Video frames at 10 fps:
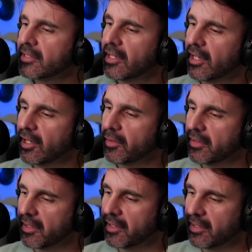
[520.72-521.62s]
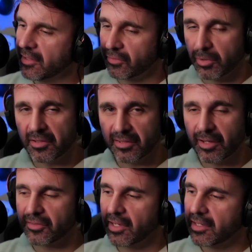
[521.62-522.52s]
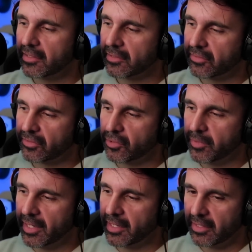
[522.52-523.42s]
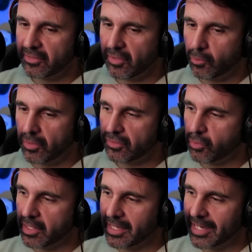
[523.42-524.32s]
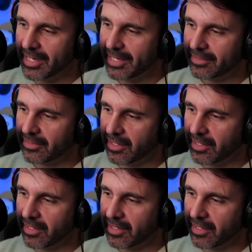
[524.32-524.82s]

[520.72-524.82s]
Uh, it is what it sounds like. Let's just go back. That's at 129.